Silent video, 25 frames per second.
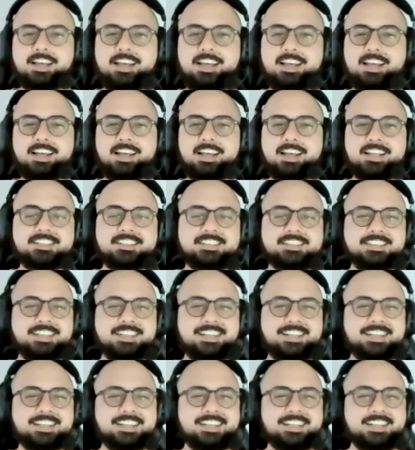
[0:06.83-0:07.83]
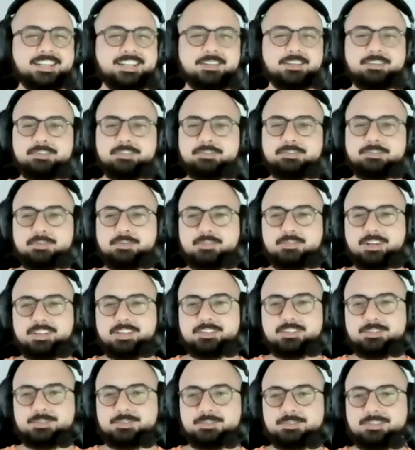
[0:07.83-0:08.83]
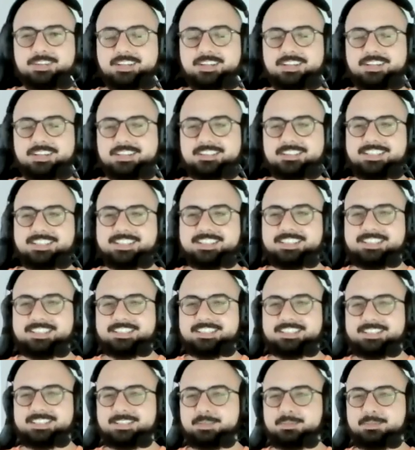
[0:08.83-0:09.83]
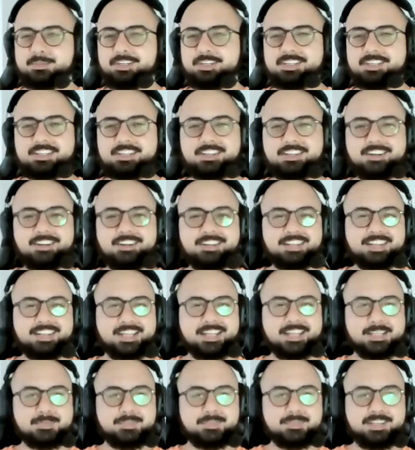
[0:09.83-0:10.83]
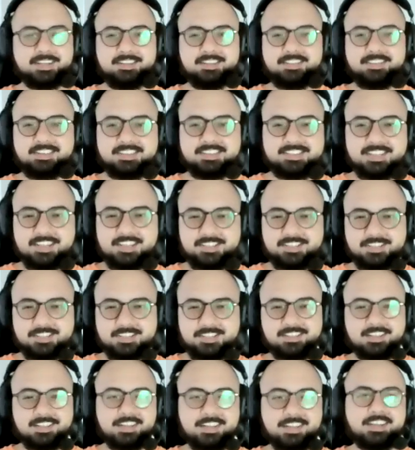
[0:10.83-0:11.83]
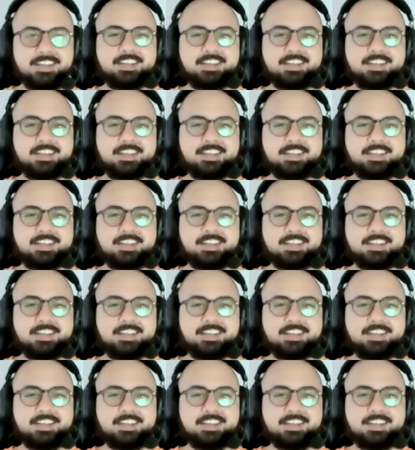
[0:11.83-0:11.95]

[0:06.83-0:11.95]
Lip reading: And hello everyone to our community call and ask me anything session.